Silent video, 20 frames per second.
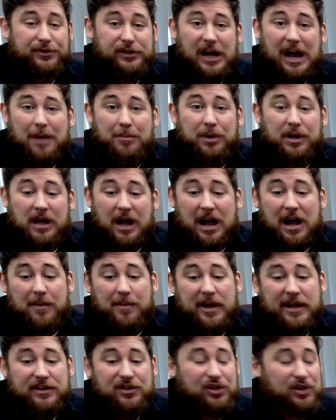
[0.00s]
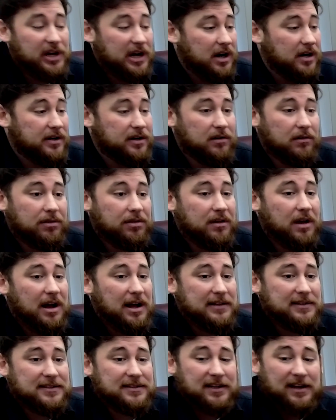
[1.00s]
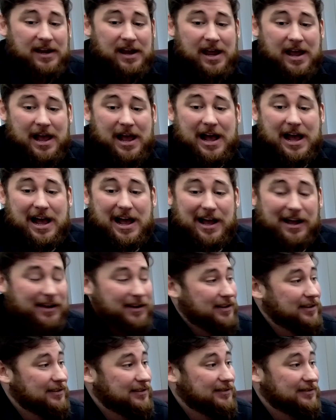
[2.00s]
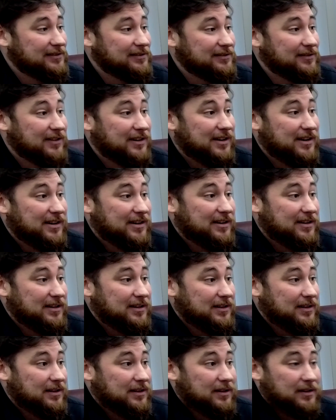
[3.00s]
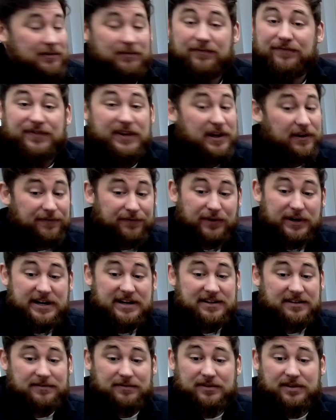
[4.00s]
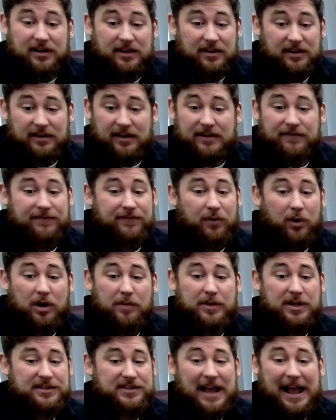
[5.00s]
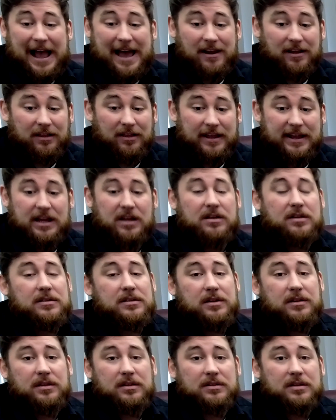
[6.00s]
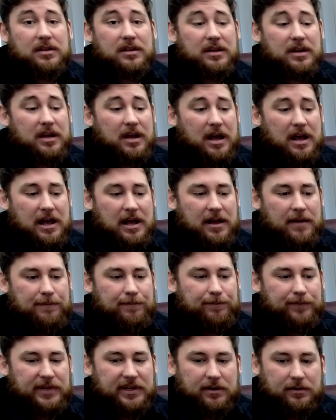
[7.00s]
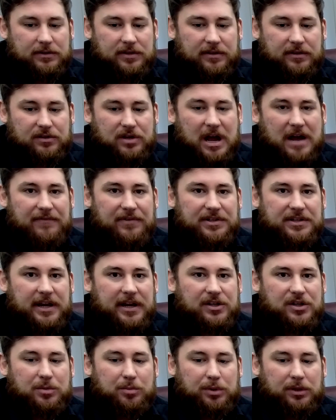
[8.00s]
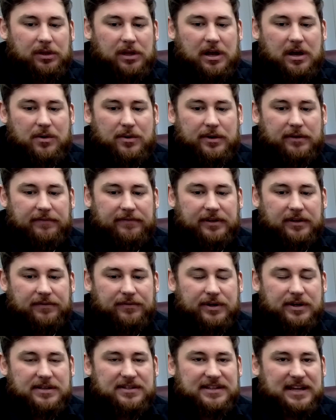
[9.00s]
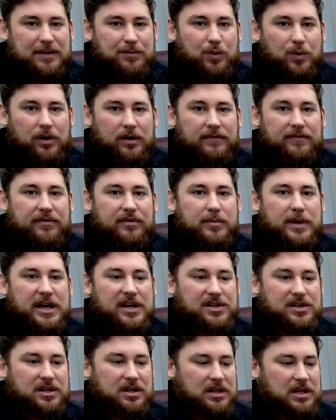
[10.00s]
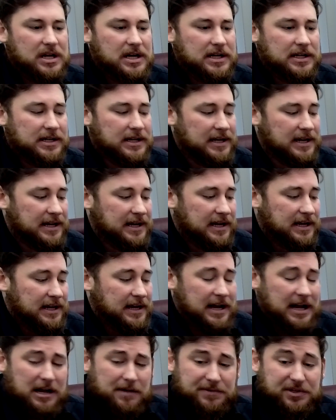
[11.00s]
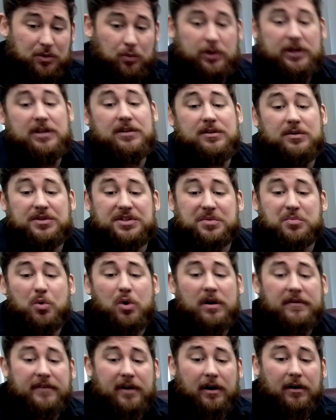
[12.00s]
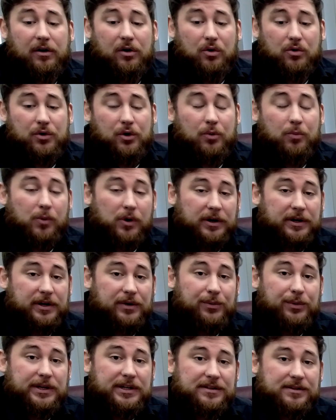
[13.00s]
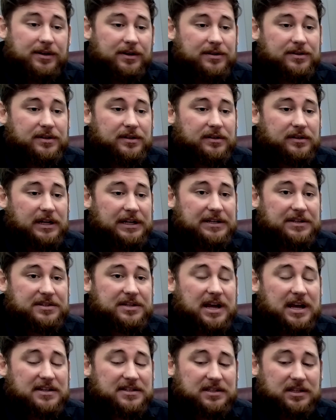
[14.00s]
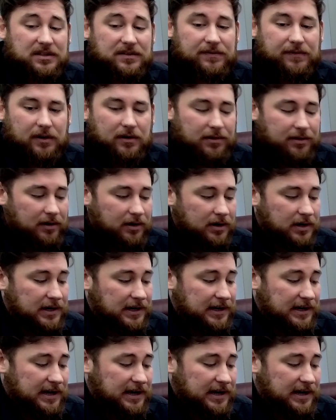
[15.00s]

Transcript: Drop a comment, share your thoughts. If you guys know anything more about that article, feel free to inform us. Add a link to the conversation below, and feel free to send more information along, so we can do some more of our own homework and research and discuss this further.